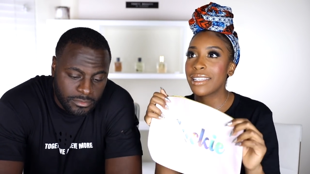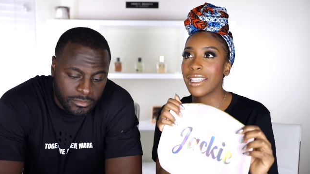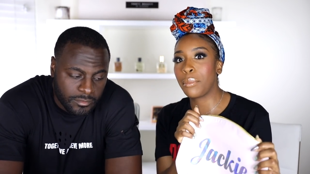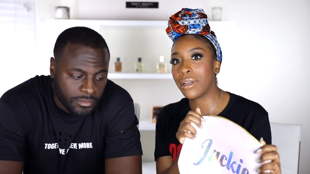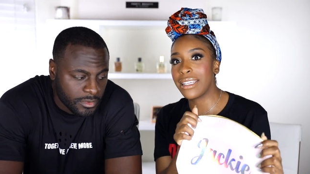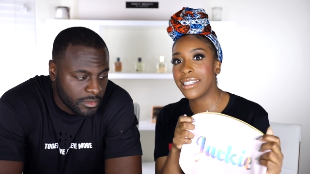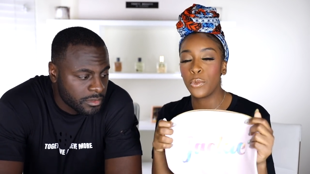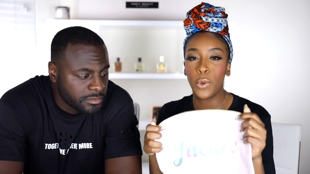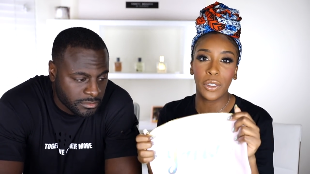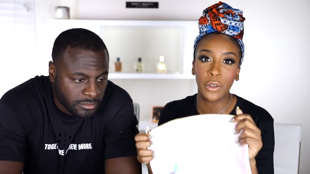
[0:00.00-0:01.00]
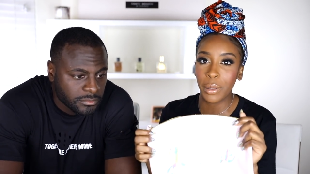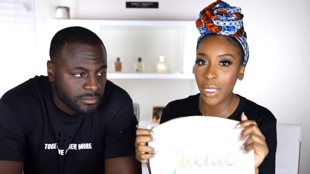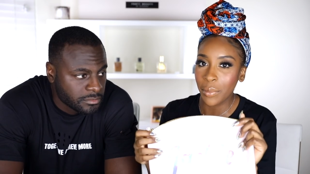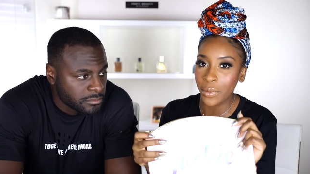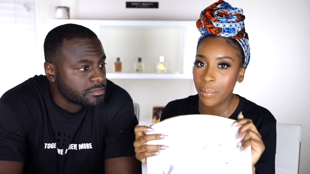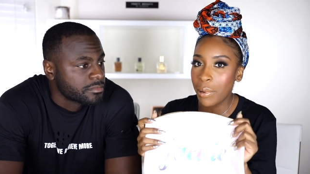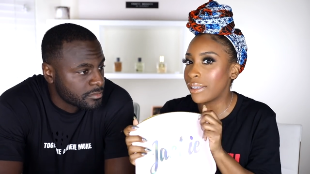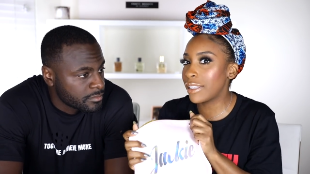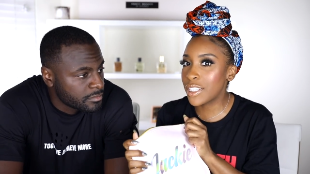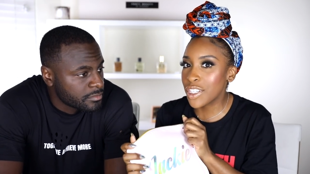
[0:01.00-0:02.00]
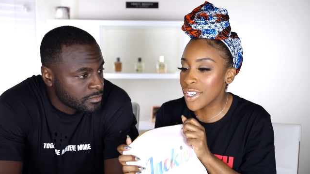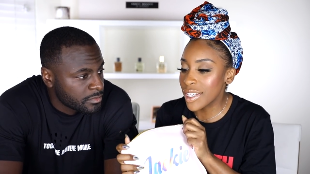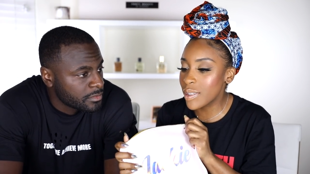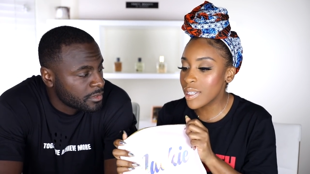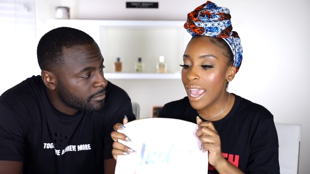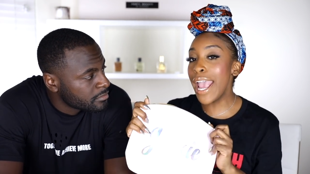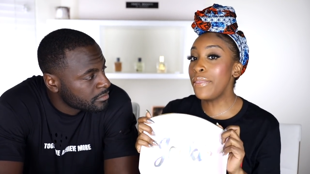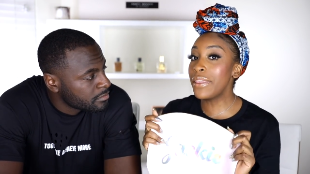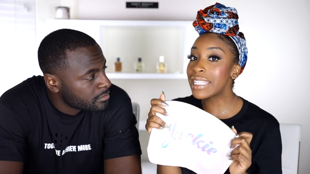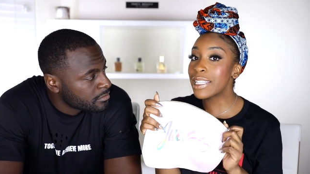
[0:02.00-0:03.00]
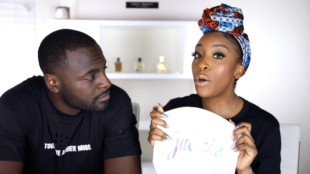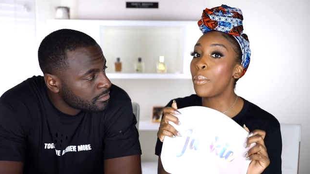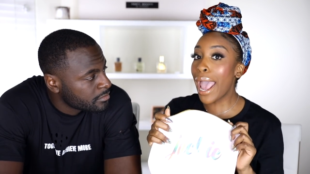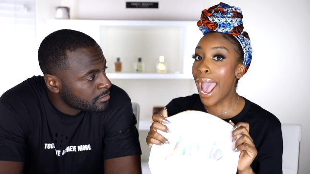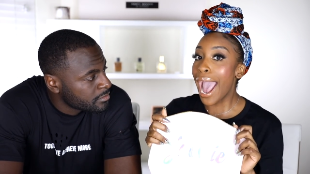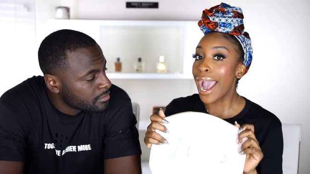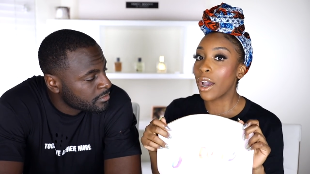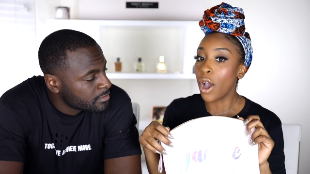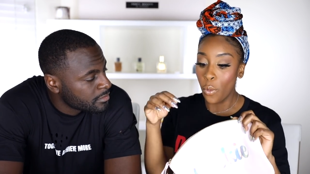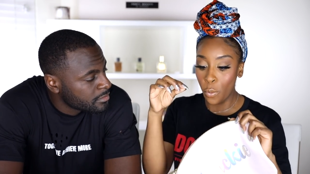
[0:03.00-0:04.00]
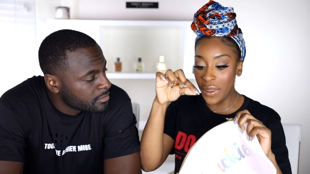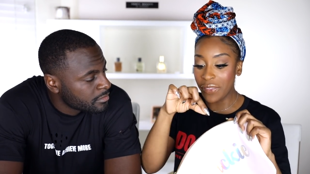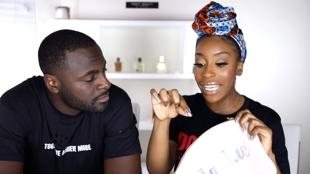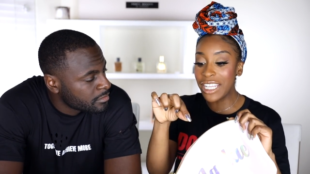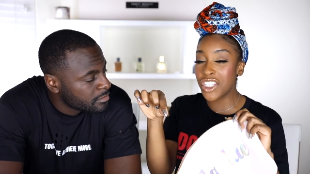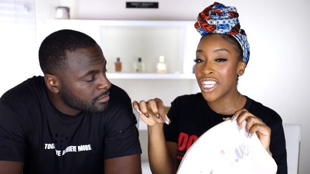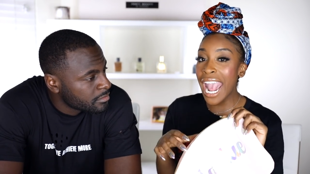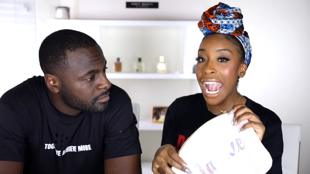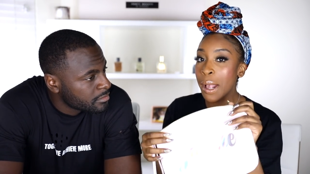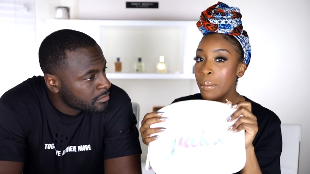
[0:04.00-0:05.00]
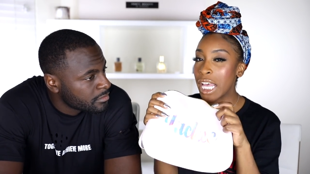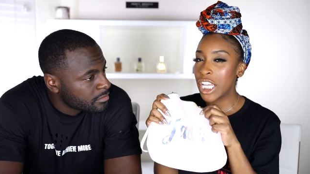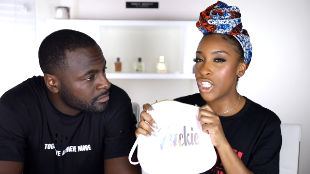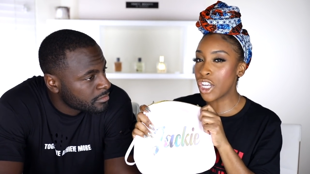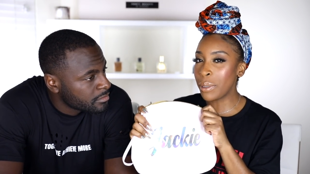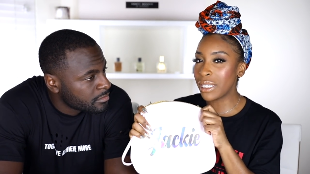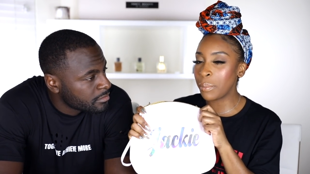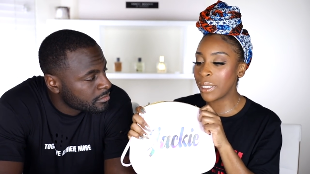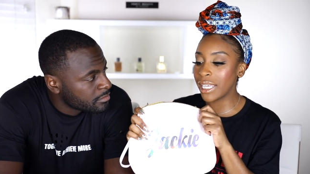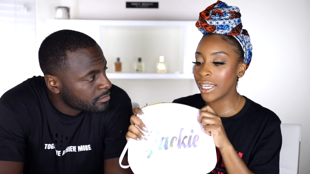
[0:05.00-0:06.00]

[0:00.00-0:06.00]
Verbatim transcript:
Speaker 1: celebrities and well-known people, politicians, in this little bag. With each name jumbled up in